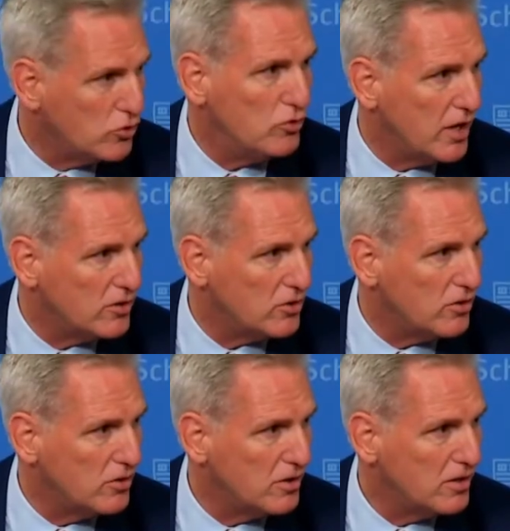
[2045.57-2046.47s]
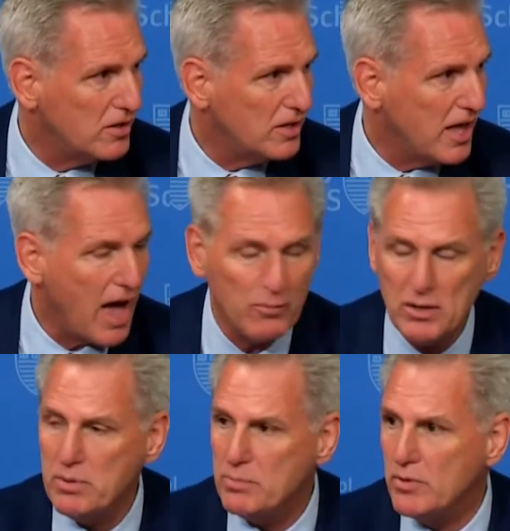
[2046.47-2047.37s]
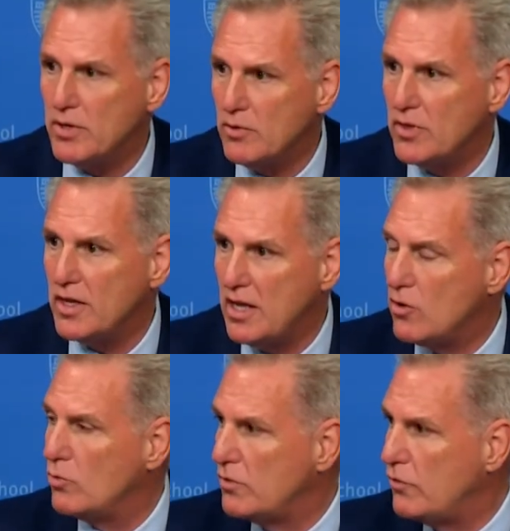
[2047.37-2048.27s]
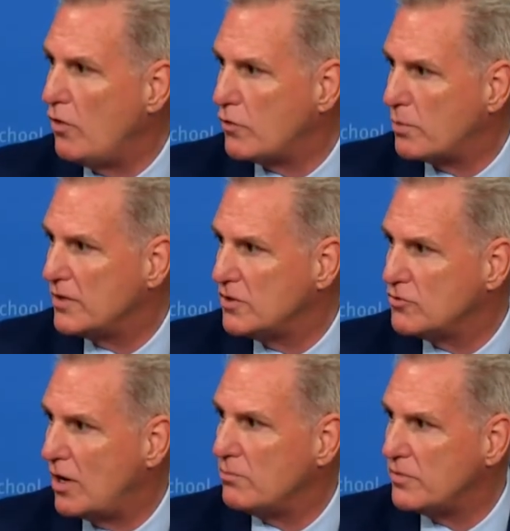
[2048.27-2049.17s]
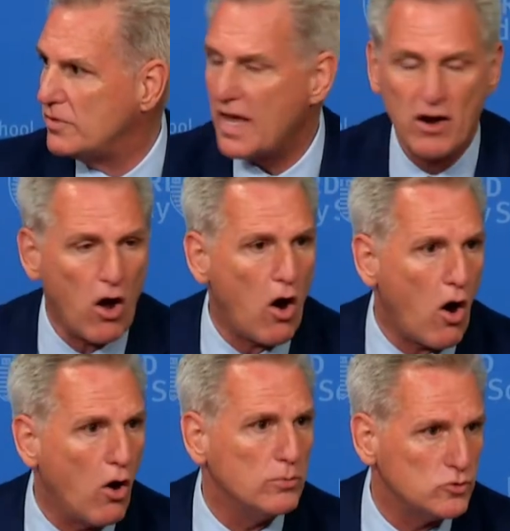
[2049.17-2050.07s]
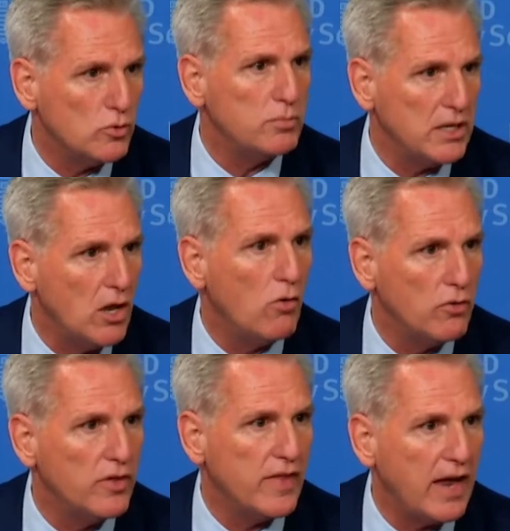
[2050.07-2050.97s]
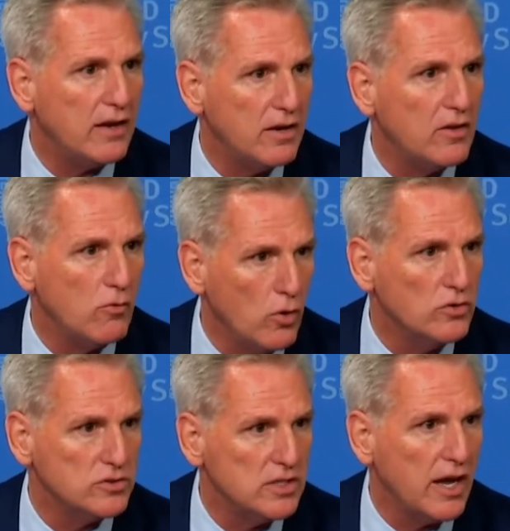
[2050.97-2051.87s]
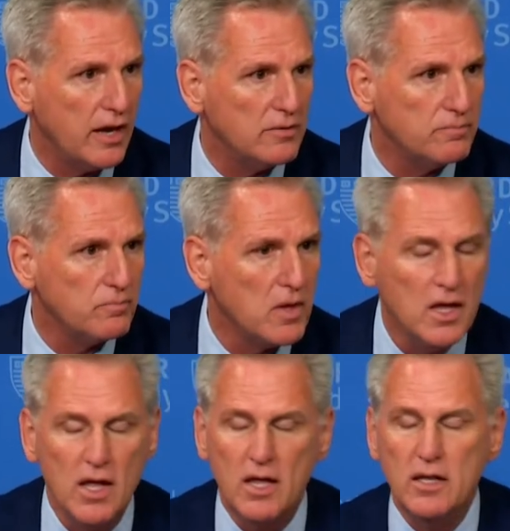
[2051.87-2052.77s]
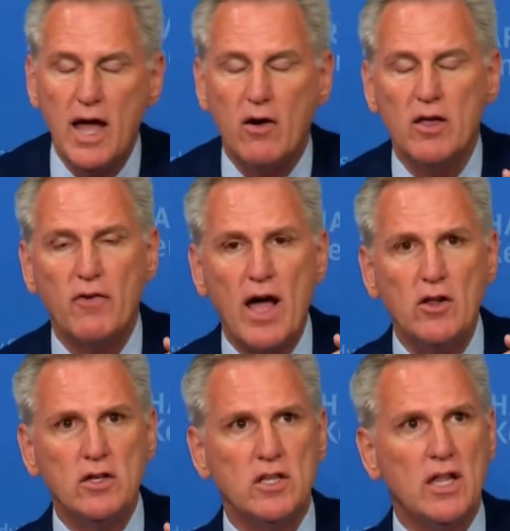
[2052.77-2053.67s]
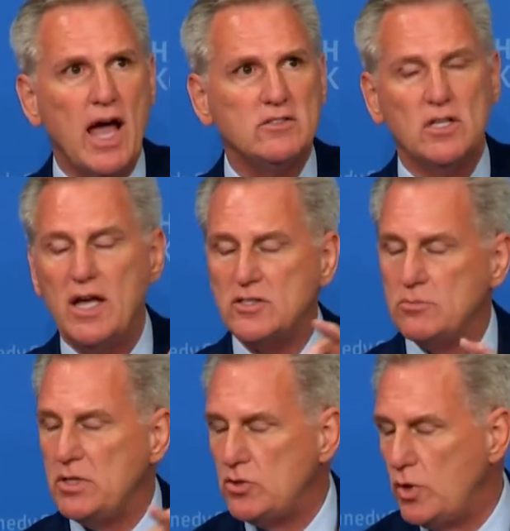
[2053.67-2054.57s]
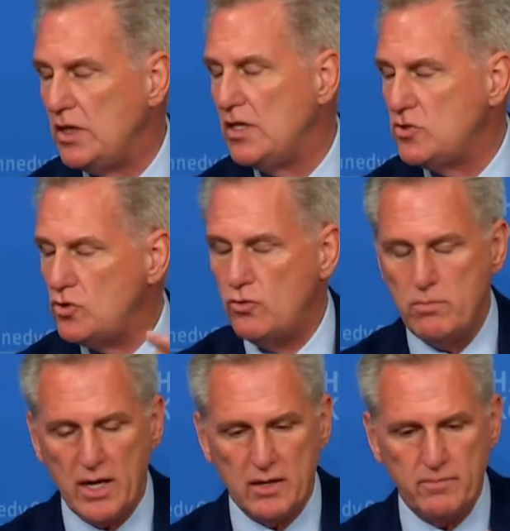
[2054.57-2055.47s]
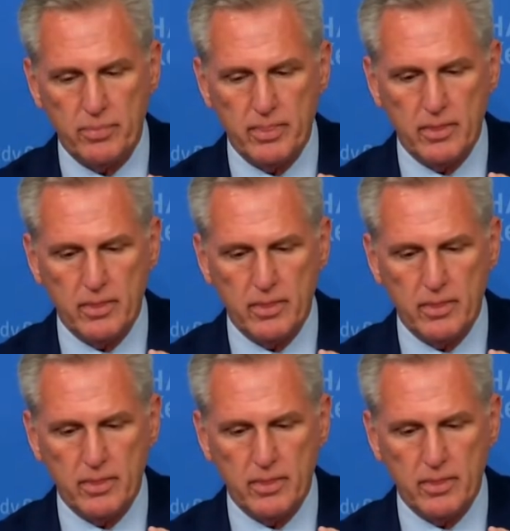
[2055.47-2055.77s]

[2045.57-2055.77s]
won't do that to you. How many people that here would vote for President Trump, that arms would be lower than that rose the hand? Now, if I look at the last election between these two men,